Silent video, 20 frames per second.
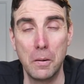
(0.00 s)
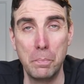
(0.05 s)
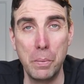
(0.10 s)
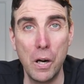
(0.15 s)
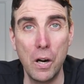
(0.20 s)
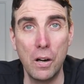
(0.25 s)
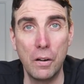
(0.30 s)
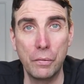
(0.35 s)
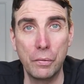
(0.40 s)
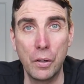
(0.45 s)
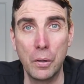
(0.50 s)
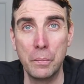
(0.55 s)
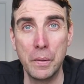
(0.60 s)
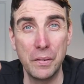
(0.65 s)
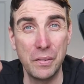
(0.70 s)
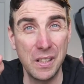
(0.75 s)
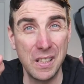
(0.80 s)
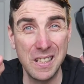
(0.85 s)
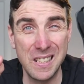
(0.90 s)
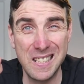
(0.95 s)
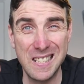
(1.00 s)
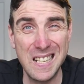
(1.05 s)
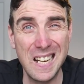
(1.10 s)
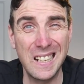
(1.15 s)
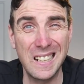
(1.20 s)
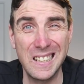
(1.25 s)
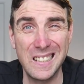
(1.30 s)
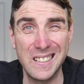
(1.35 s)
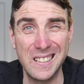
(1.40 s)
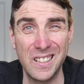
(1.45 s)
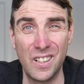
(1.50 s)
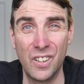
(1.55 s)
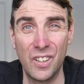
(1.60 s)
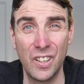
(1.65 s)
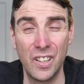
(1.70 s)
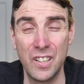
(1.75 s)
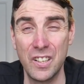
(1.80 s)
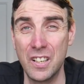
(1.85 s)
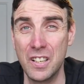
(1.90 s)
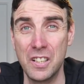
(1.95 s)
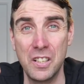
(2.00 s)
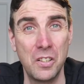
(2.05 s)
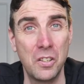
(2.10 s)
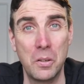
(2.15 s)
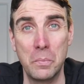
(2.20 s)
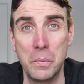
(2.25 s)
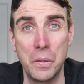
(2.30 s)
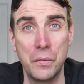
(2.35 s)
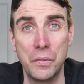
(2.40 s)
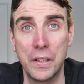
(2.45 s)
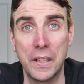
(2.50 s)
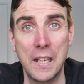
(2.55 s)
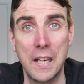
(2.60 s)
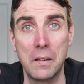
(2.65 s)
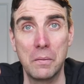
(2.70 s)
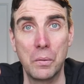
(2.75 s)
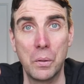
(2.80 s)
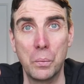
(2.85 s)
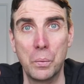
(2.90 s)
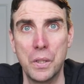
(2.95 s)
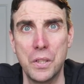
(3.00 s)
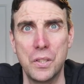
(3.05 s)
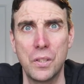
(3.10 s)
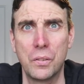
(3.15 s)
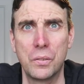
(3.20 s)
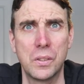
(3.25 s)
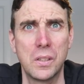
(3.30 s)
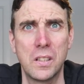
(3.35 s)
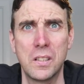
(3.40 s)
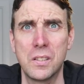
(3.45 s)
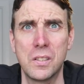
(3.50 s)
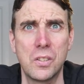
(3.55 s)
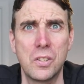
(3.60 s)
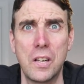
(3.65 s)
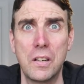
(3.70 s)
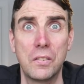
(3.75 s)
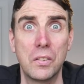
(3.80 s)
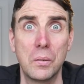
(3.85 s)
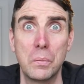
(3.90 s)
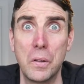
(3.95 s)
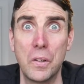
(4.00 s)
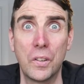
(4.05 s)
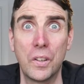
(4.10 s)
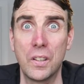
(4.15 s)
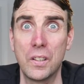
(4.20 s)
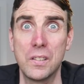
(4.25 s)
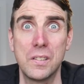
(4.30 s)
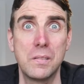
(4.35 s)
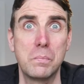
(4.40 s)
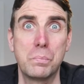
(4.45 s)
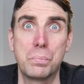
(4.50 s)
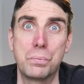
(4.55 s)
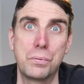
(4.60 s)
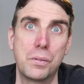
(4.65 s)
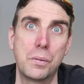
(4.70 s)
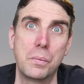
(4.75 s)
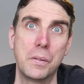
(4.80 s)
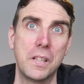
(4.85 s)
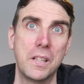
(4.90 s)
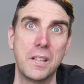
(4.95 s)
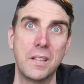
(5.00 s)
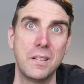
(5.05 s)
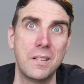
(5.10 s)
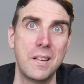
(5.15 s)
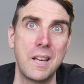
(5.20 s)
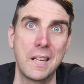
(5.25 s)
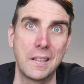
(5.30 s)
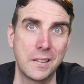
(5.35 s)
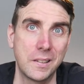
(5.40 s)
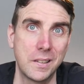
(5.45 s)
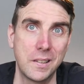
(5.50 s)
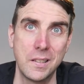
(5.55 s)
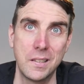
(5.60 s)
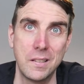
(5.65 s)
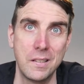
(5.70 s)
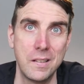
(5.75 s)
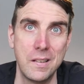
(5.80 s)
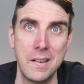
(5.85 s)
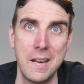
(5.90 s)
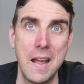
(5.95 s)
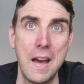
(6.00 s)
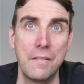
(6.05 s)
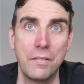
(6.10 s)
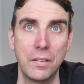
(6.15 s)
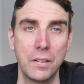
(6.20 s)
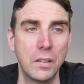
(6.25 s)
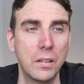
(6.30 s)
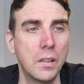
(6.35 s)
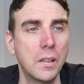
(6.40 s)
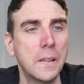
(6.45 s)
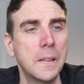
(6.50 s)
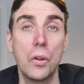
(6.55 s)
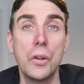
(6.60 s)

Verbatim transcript: apart from if it's deadly silent and you're not moving the camera, which obviously as a travel vlogger is probably next to never.